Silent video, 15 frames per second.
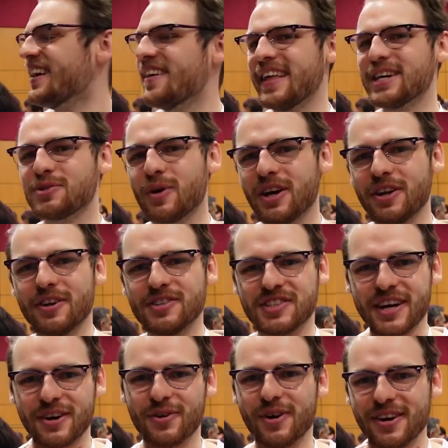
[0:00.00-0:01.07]
That's why I don't
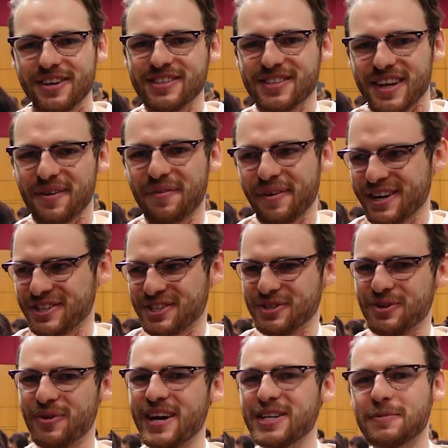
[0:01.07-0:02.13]
sound quite as fresh as
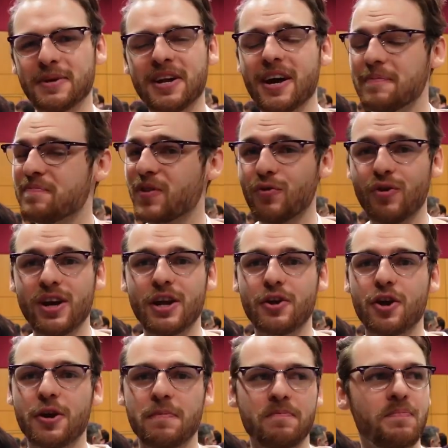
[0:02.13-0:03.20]
always, but really
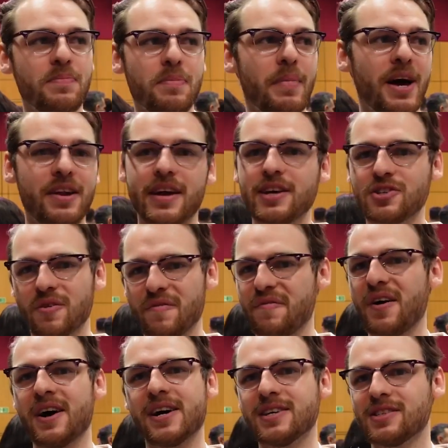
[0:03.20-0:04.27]
good. Magne's on
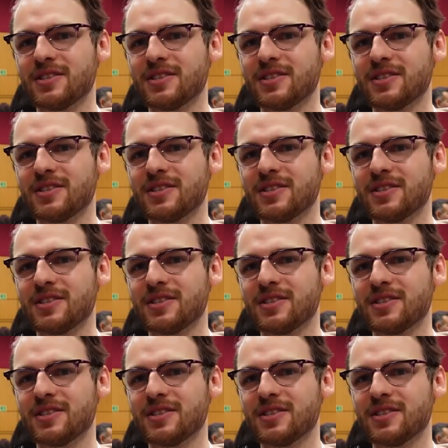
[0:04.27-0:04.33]
fire,